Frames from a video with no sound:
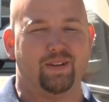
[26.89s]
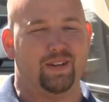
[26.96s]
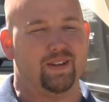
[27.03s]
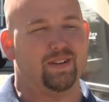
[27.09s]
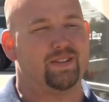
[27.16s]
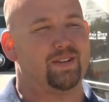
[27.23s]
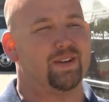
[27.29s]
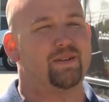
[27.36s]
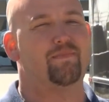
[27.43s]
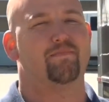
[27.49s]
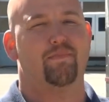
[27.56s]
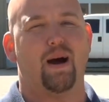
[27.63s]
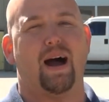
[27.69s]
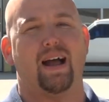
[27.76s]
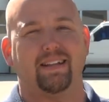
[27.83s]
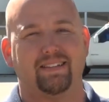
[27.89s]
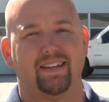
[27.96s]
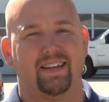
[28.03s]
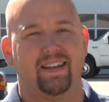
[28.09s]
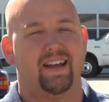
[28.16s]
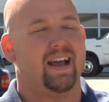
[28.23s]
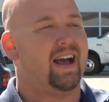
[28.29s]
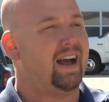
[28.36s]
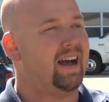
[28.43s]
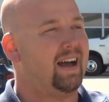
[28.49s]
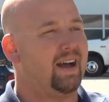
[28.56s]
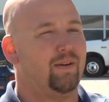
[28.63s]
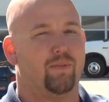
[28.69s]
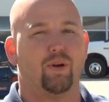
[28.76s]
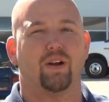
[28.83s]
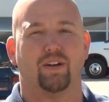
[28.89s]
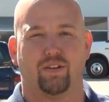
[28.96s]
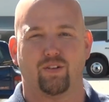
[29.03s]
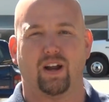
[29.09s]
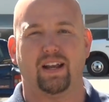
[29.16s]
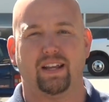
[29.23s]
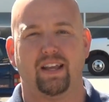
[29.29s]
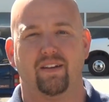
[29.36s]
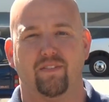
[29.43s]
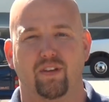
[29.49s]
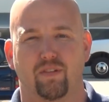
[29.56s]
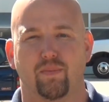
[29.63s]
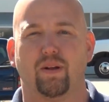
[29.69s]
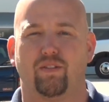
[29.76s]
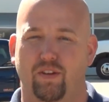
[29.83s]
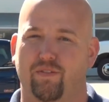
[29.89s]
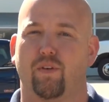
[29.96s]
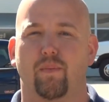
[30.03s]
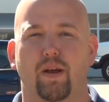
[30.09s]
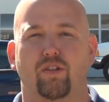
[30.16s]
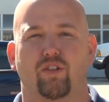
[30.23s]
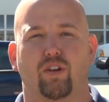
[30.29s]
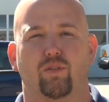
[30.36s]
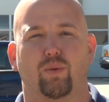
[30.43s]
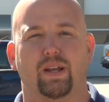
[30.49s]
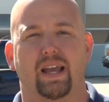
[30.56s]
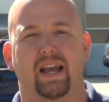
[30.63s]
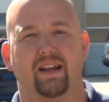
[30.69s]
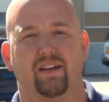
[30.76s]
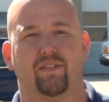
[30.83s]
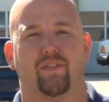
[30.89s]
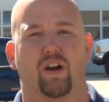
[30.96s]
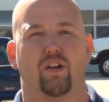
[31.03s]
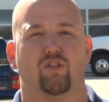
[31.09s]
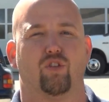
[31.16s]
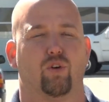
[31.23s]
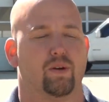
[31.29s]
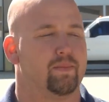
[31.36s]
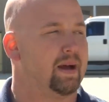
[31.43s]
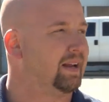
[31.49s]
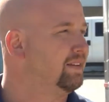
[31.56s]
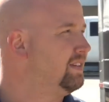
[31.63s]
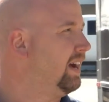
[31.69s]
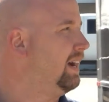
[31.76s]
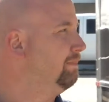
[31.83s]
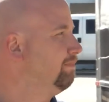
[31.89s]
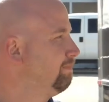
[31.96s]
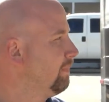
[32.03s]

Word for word: to YouTube, but we're going to try to give you as much information as we can in a very short amount of time.